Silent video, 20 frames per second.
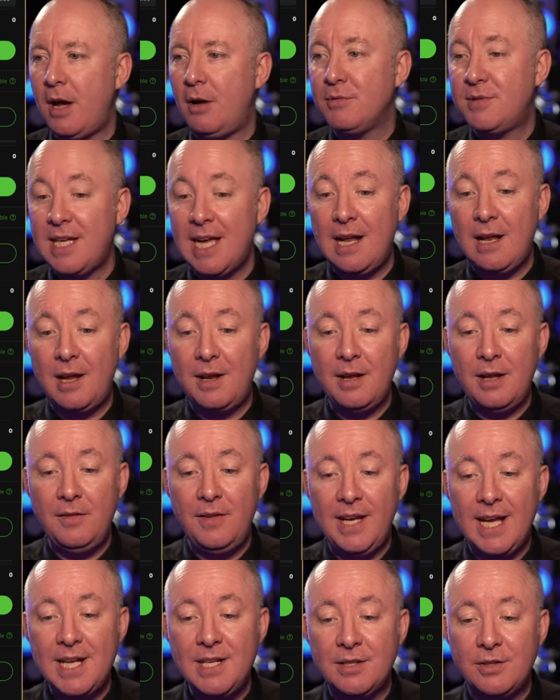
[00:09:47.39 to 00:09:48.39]
I'll tell, and at
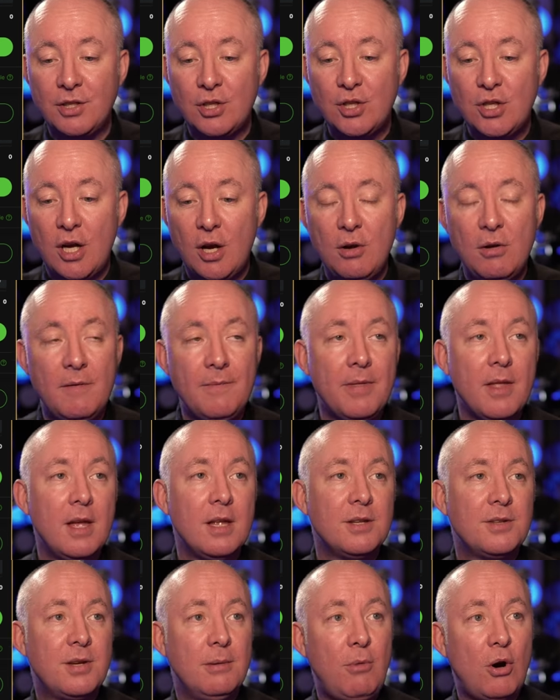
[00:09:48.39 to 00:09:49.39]
the end of the show
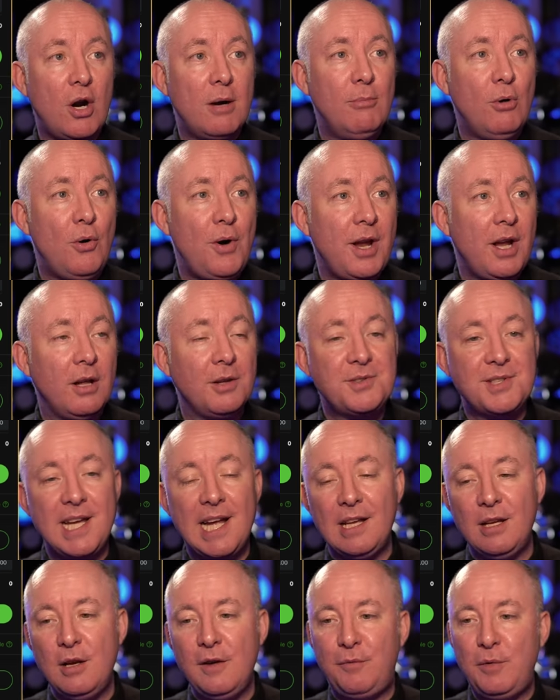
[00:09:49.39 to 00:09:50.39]
tomorrow morning, I'll
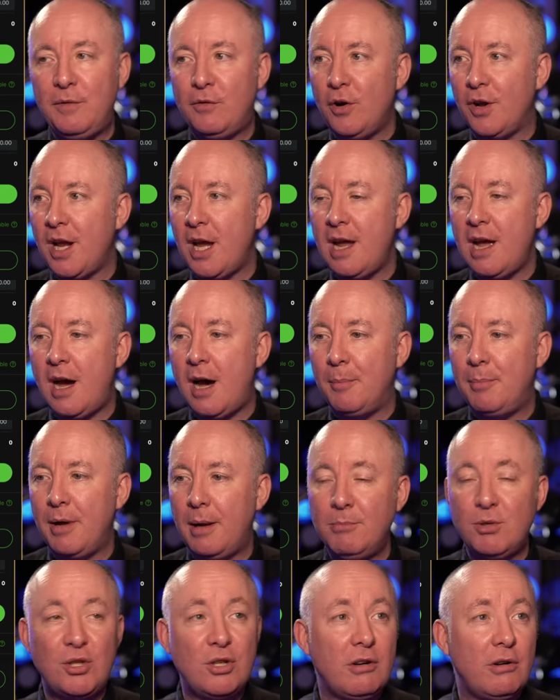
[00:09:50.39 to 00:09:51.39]
tell you if we've got it up.
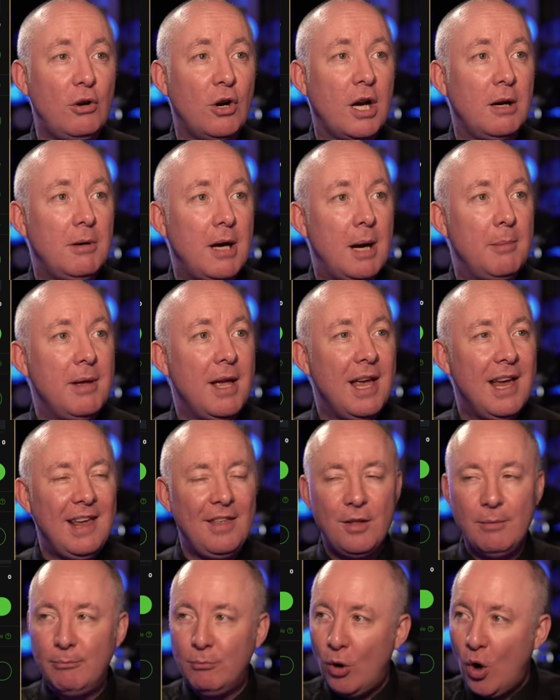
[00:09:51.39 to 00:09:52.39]
I'm sure it'll go up.
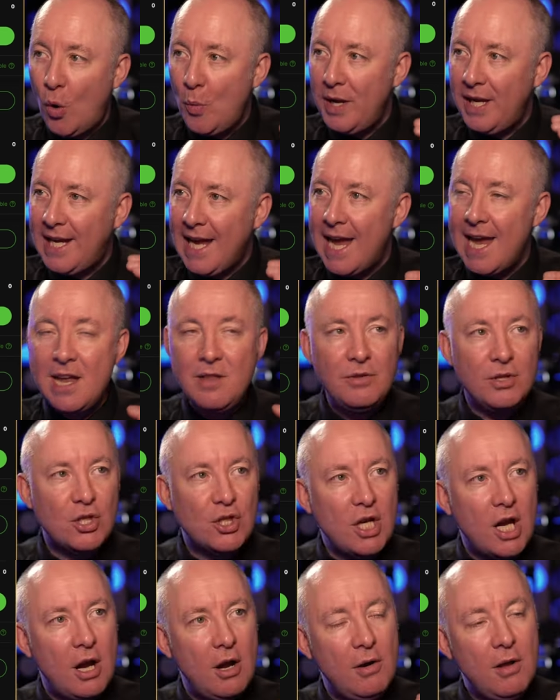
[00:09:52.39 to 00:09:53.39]
The more we get in the
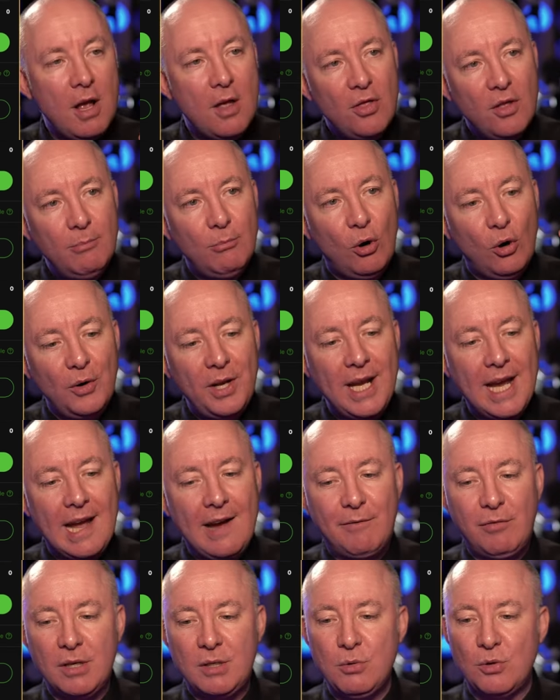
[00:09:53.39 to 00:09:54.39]
show, the more the
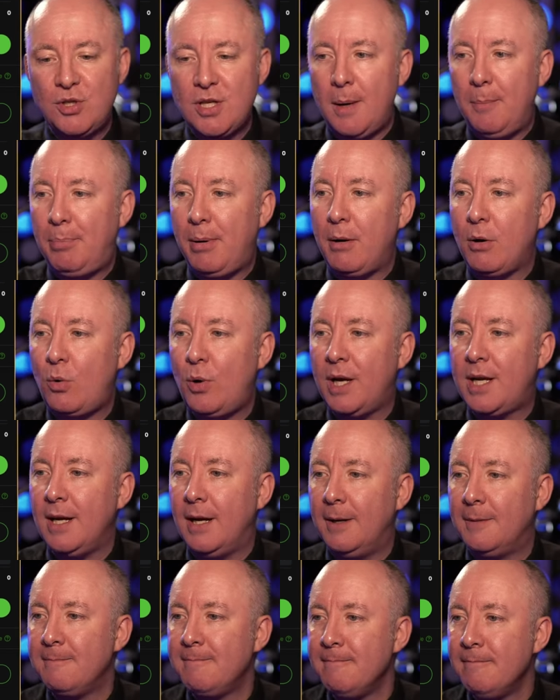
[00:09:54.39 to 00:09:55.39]
average will jump up quicker.